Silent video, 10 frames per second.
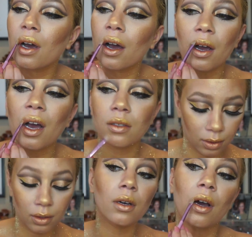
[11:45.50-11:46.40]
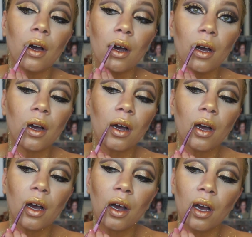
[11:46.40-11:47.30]
with that rose gold color
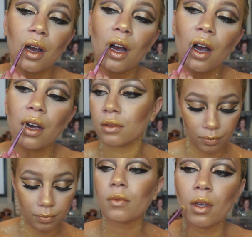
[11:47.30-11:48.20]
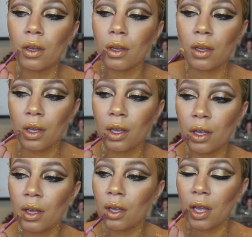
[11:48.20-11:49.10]
in the middle of it. And I'm going to be
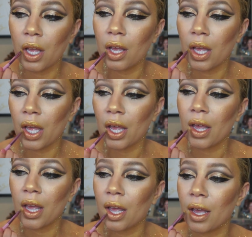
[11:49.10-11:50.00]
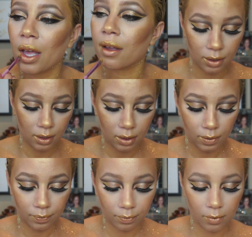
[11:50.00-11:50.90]
using the same loose powder
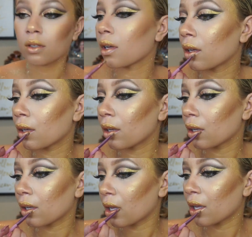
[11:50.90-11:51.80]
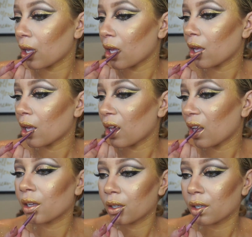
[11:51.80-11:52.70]
eyeshadow for the lips as well,
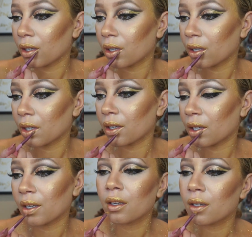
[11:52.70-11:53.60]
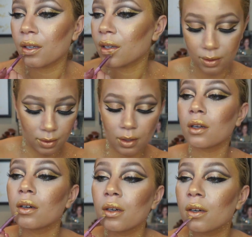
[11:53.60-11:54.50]
and just patting that down with a flat
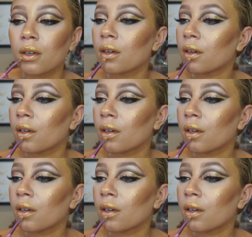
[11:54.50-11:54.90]
brush.